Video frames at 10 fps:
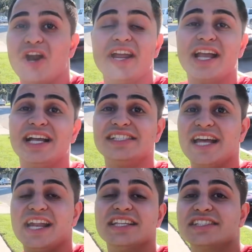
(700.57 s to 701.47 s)
alright guys,
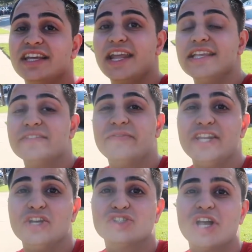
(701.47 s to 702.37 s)
that is today's
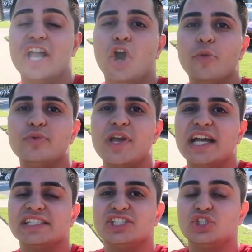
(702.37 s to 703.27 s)
video. So I hope you
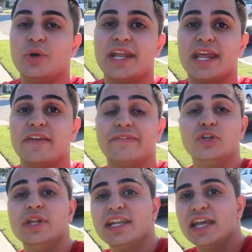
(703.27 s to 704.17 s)
guys enjoyed it, and if you
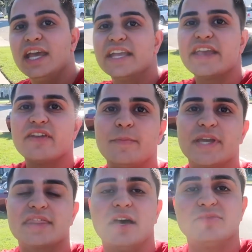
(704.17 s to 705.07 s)
did, give it a
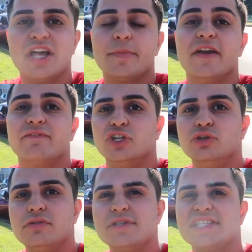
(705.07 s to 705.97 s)
big thumbs up. If you're
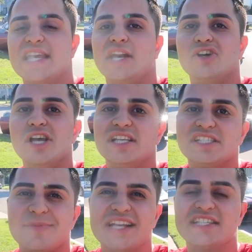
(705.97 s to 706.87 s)
new to this channel,
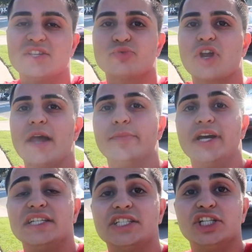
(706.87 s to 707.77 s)
smash the subscribe
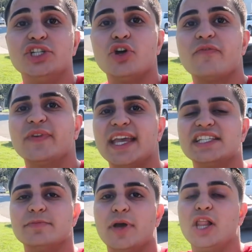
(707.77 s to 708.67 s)
button, turn your
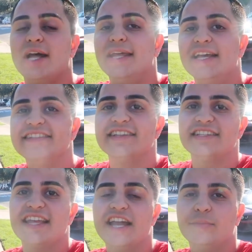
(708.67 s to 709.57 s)
notification bell on to
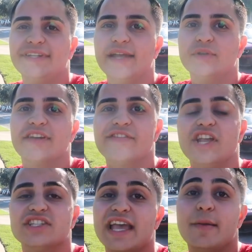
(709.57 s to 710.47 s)
stay up to date with the
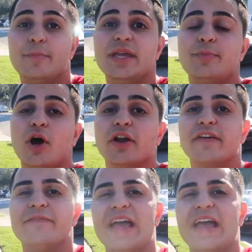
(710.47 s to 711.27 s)
videos and be part of the